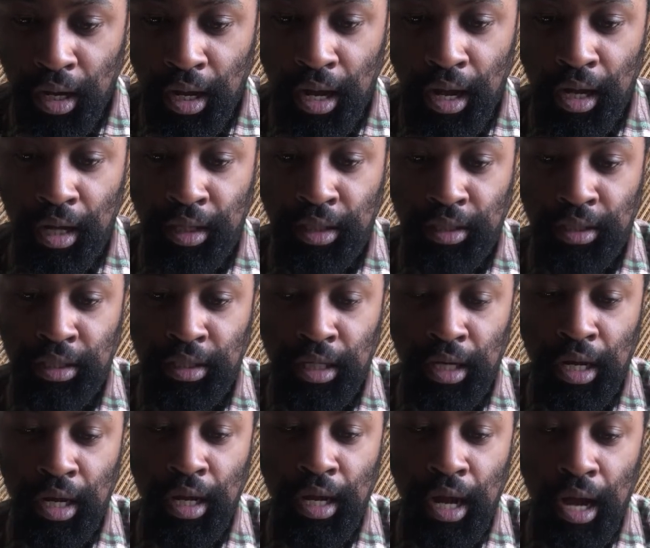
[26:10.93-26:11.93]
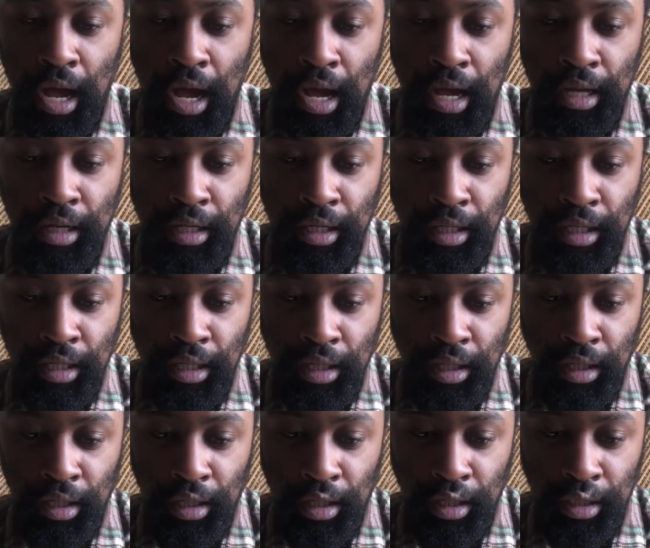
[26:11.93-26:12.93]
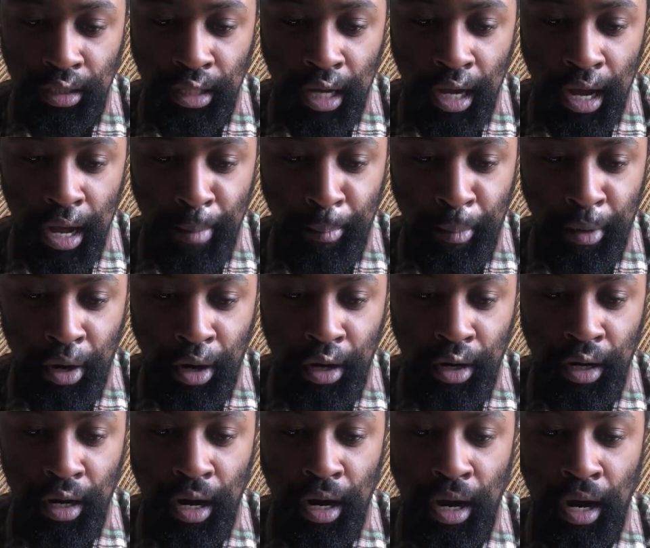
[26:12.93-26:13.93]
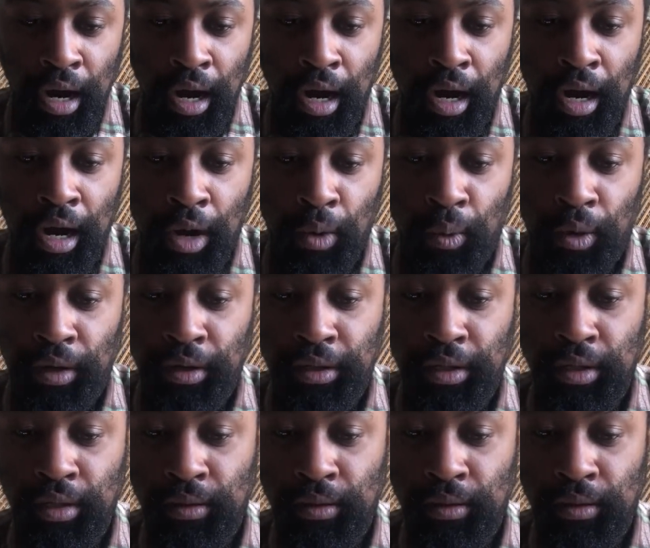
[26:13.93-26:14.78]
Achasa Ad Yaibar Hahawat.